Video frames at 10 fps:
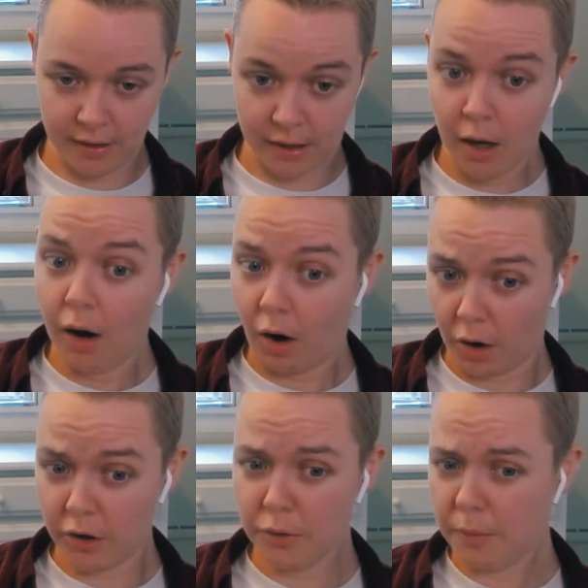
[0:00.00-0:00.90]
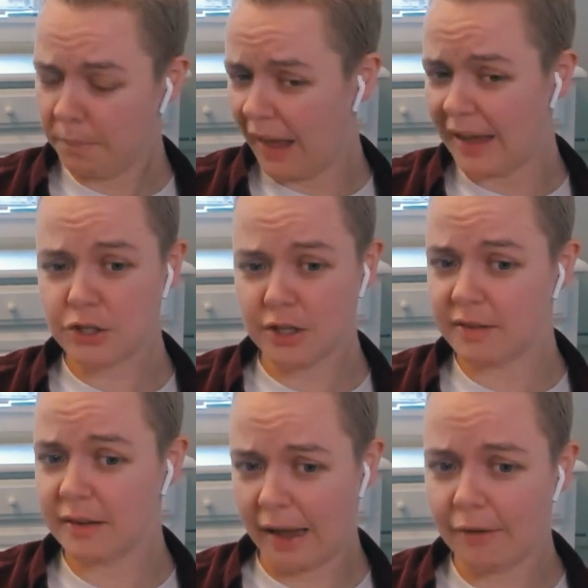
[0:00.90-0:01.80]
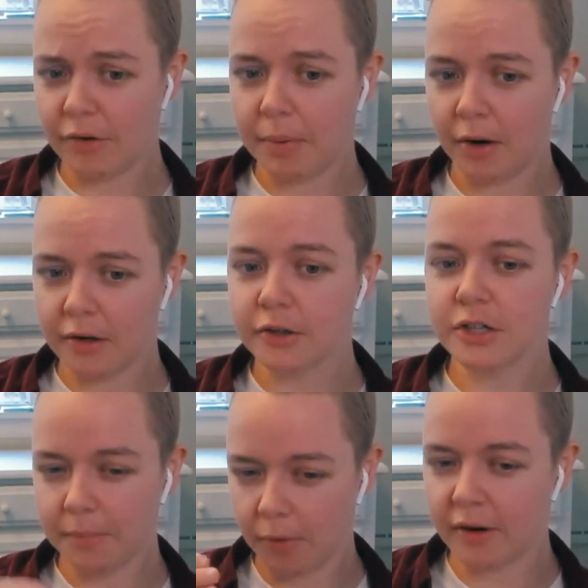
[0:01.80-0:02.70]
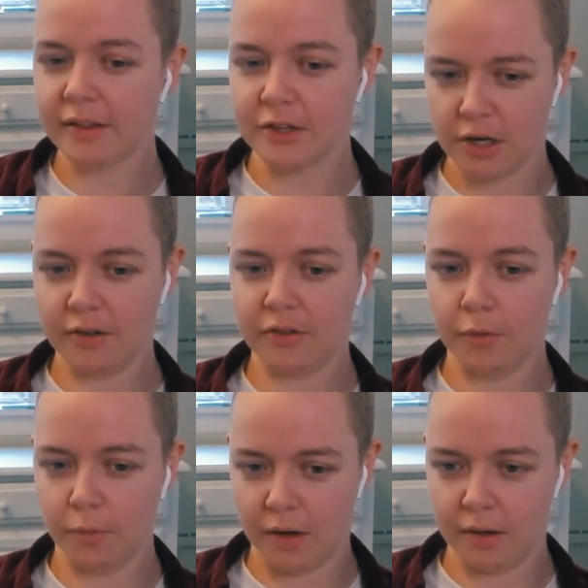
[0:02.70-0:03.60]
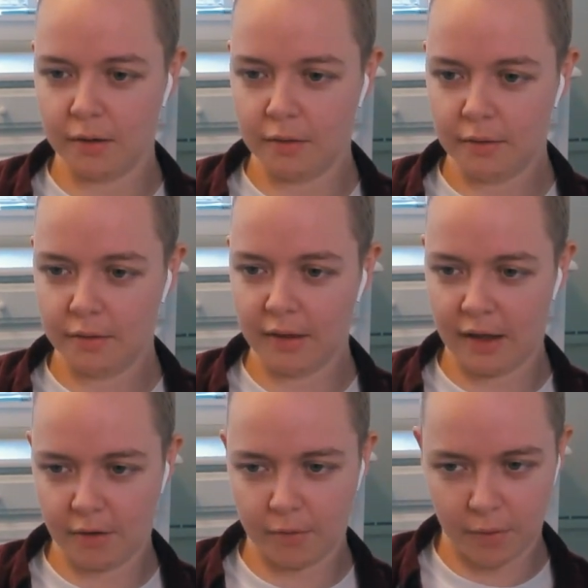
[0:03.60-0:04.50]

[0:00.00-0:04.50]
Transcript: like are you anxious in every partnership or is it just the one that you're